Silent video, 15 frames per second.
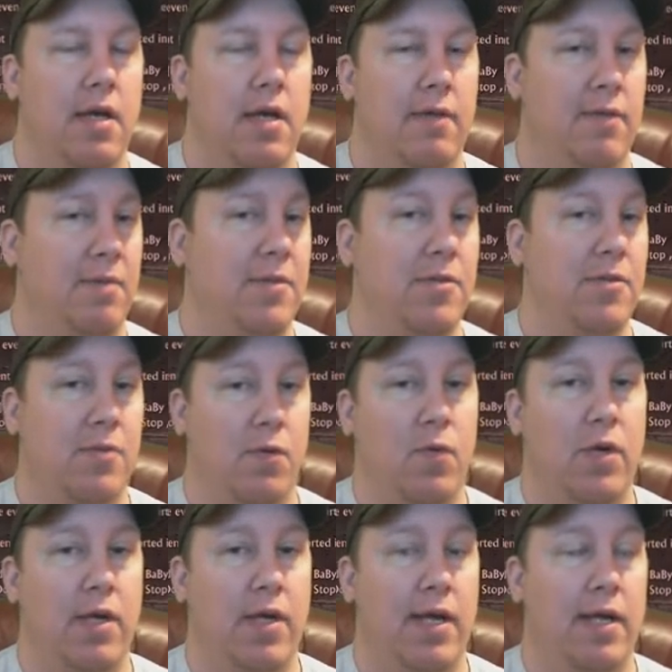If I'm using a
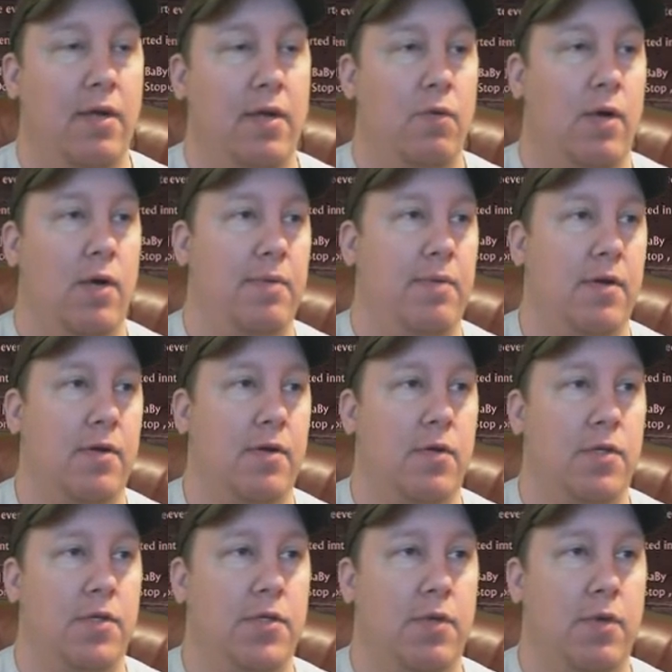one-handed weapon, of
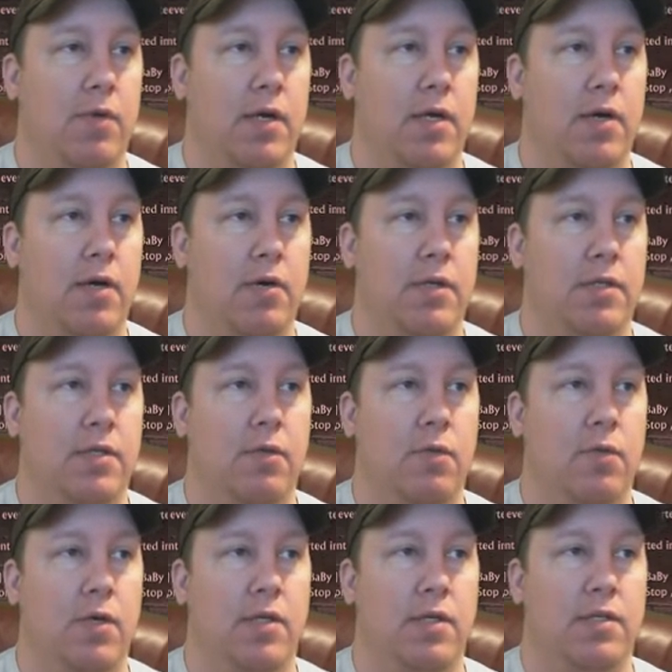course you want to go into the
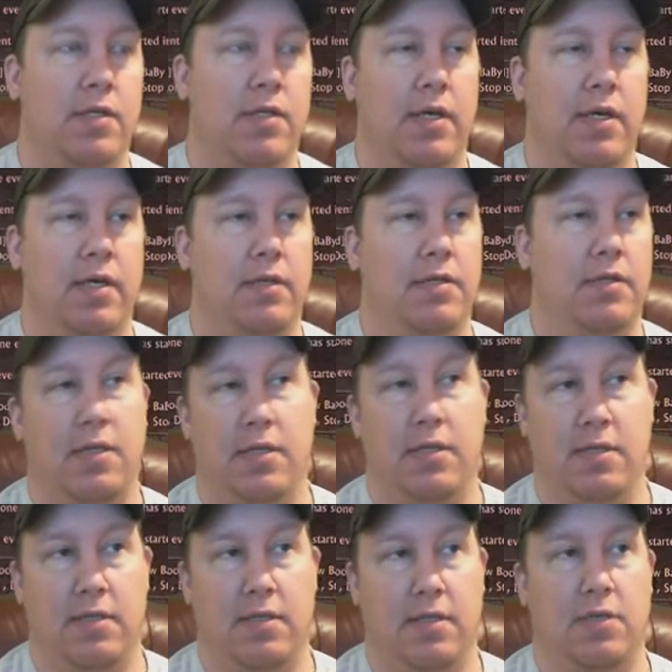ones that such
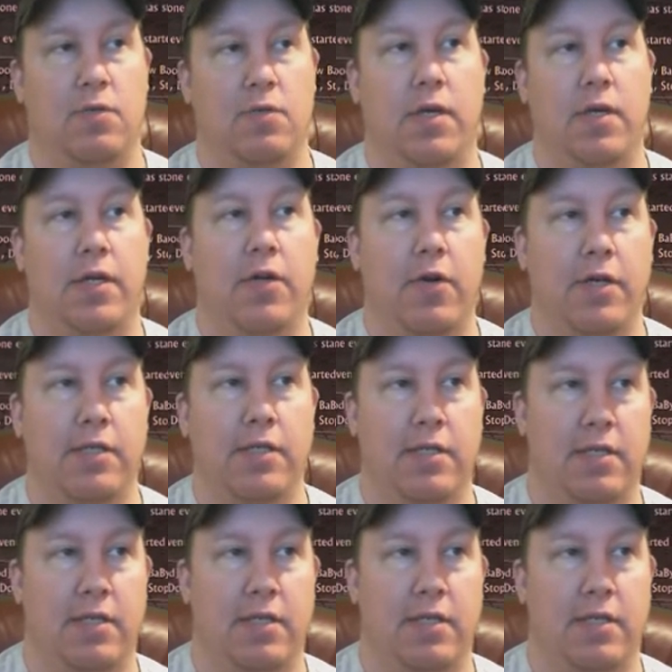as this one increases